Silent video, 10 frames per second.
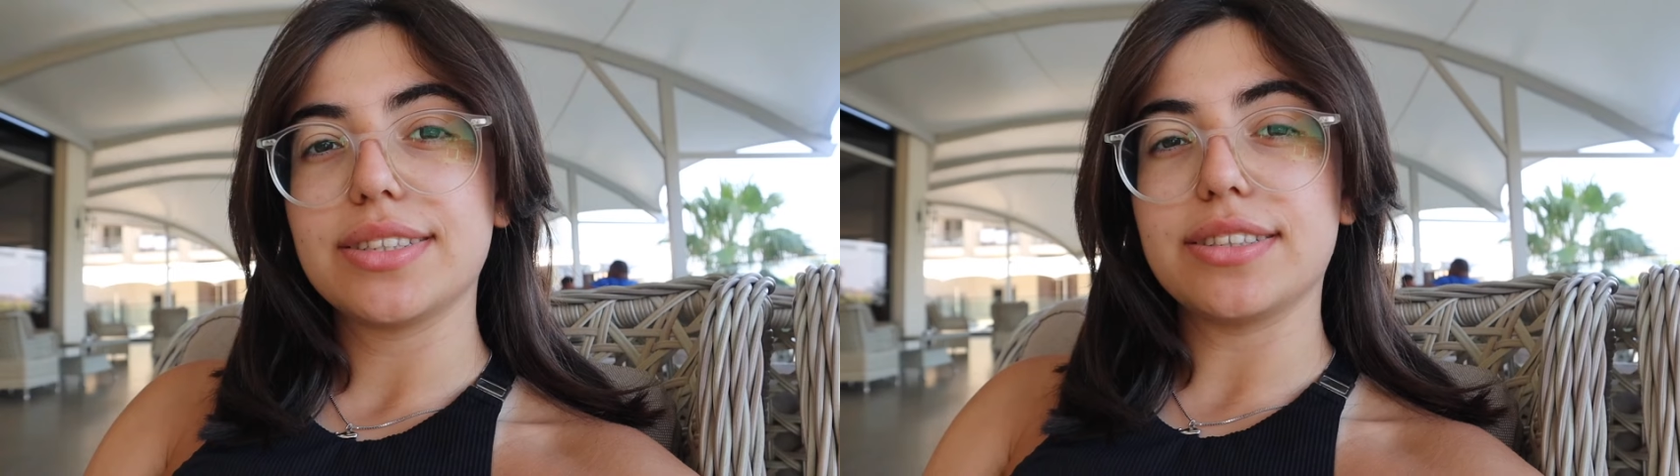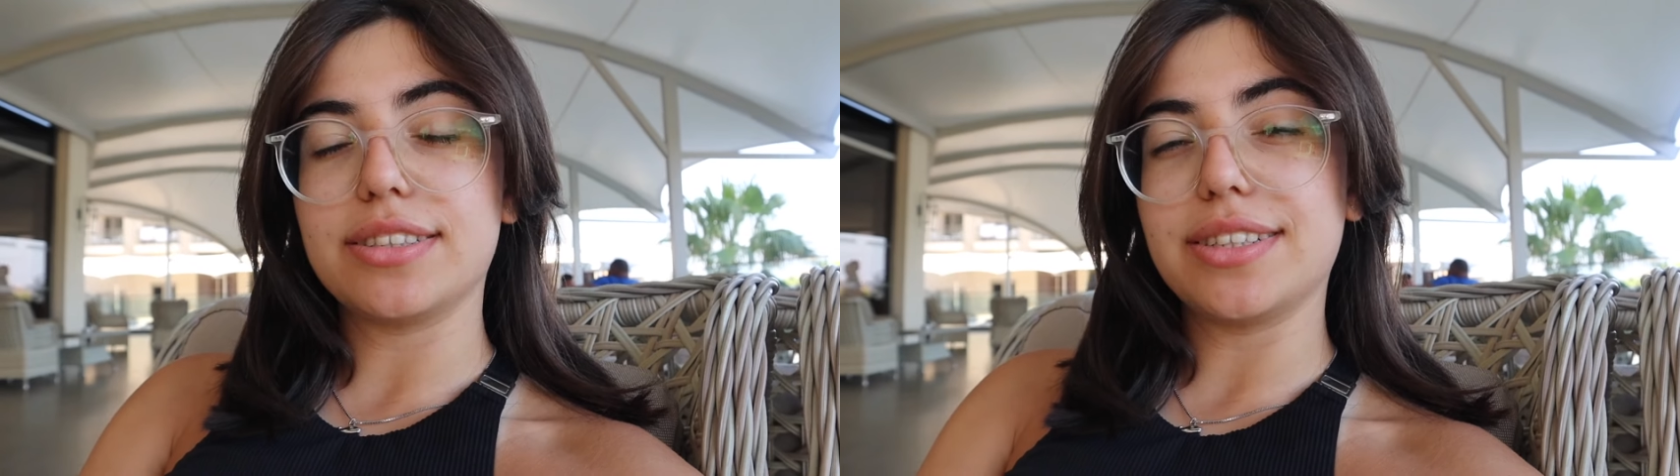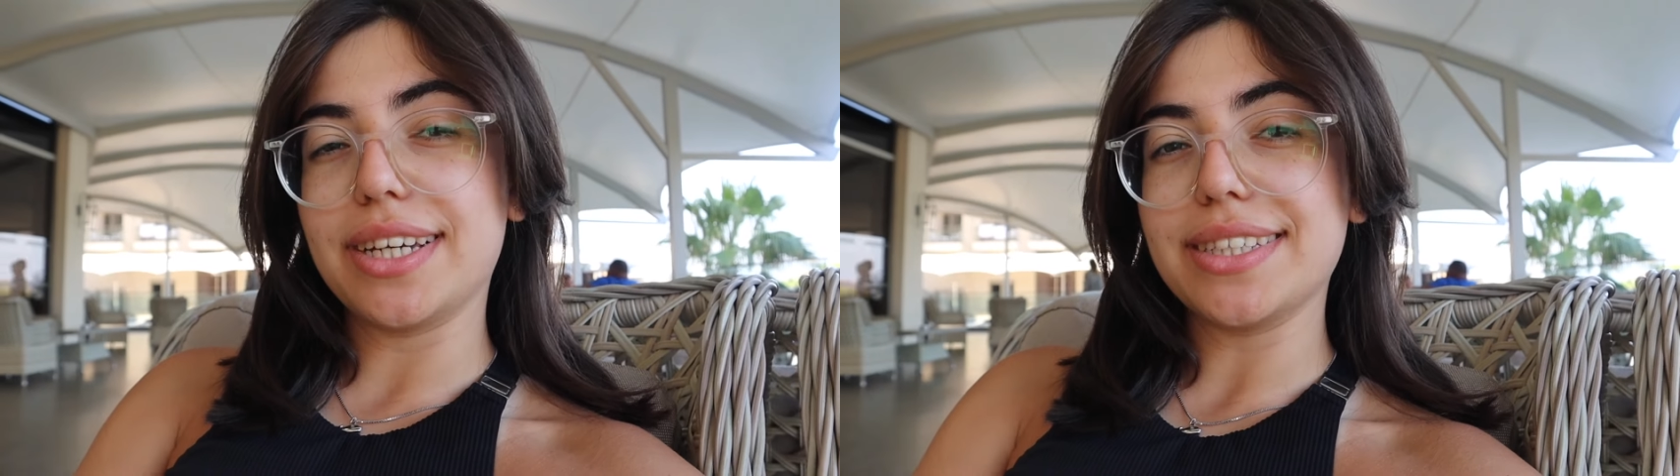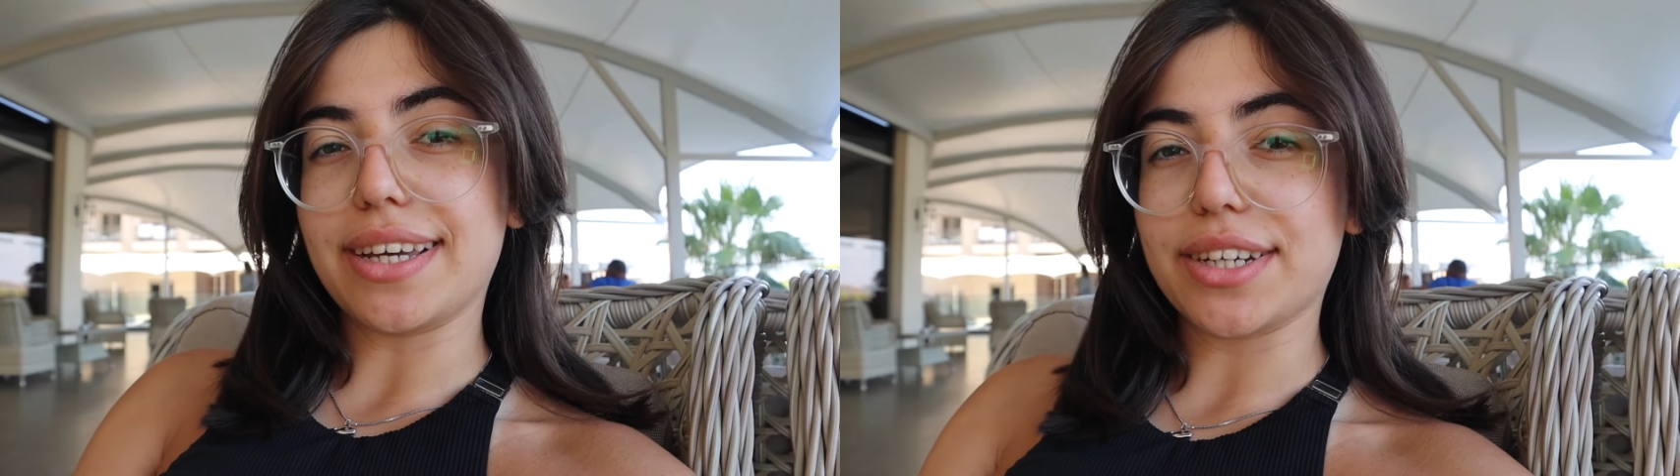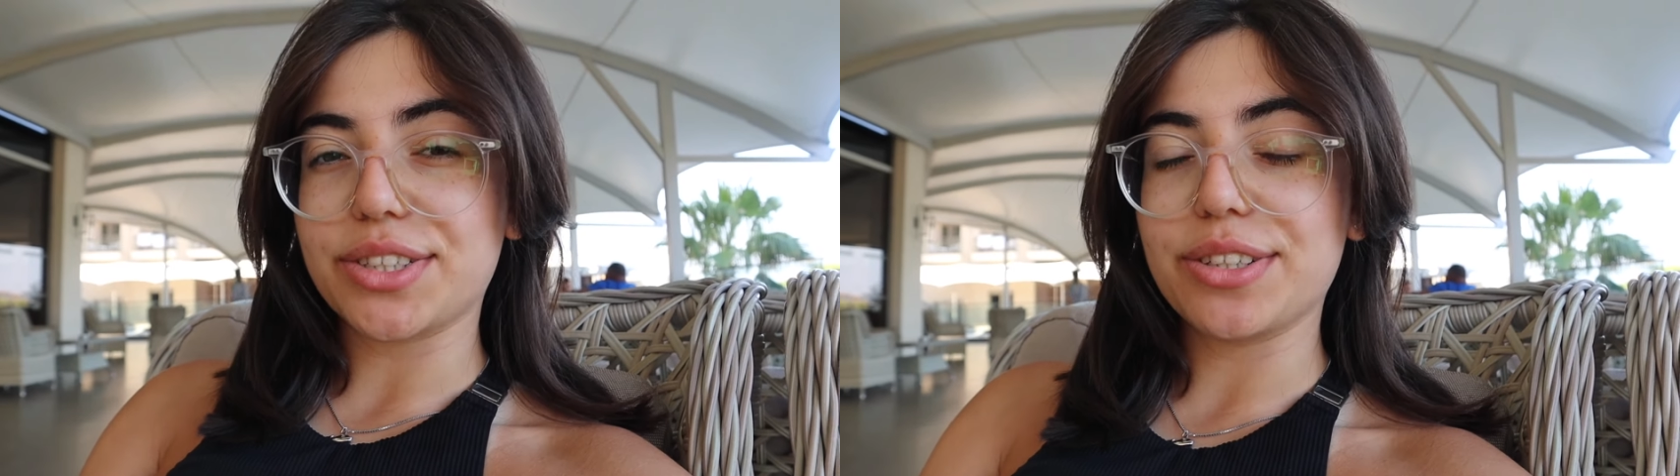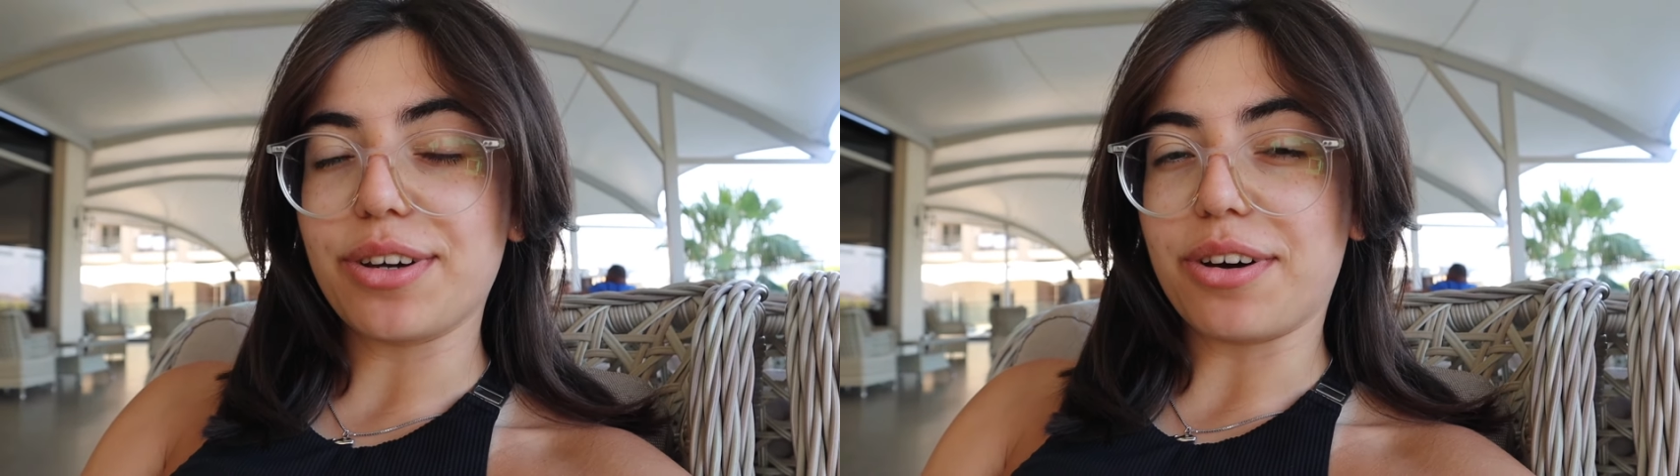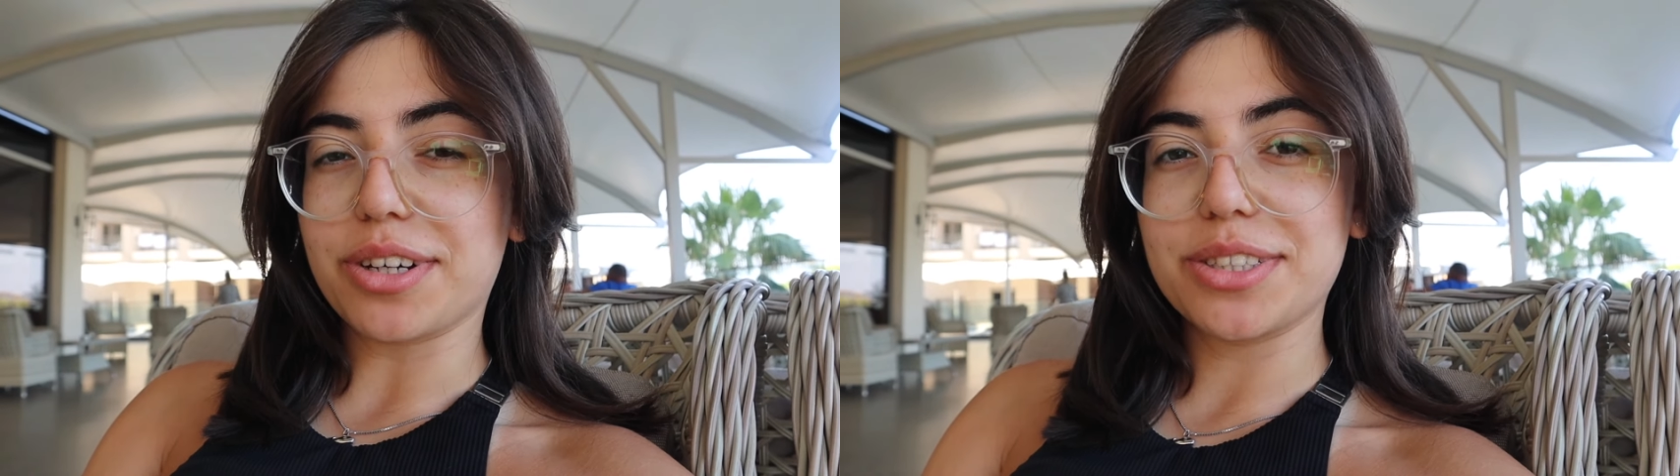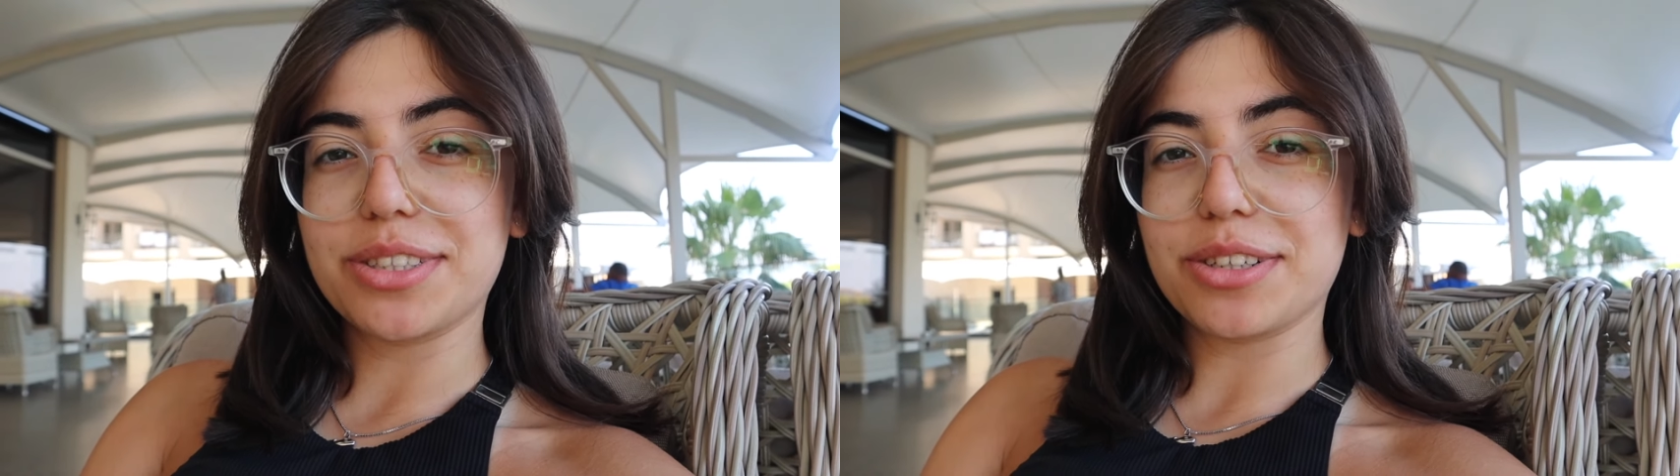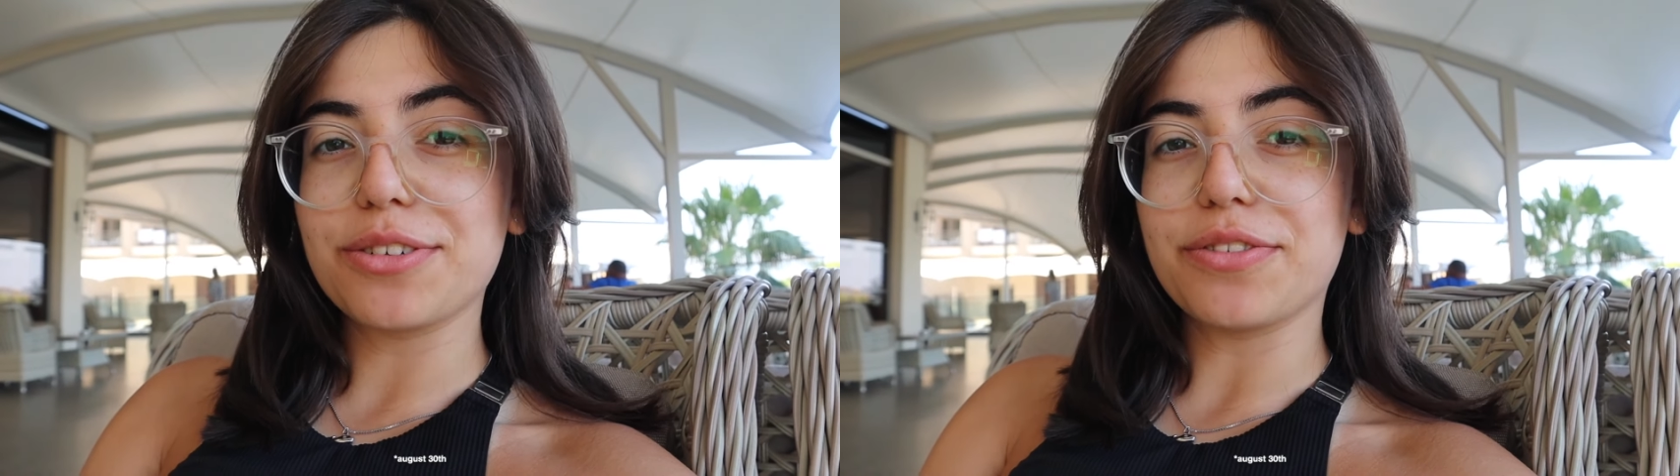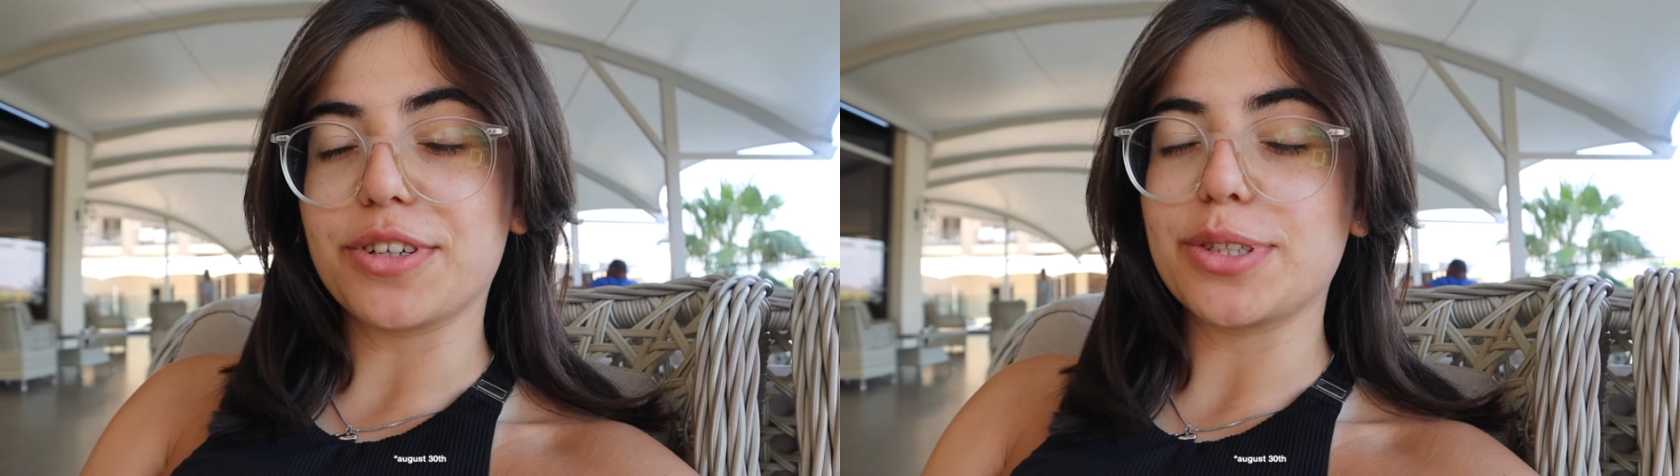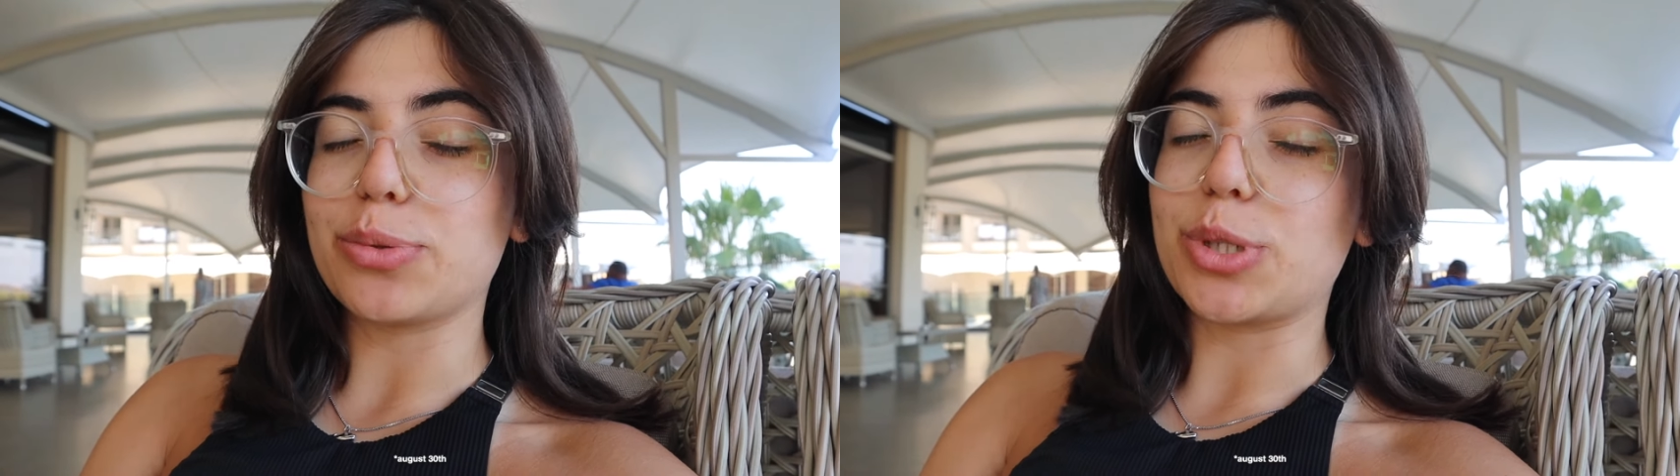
So today is actually August 31st,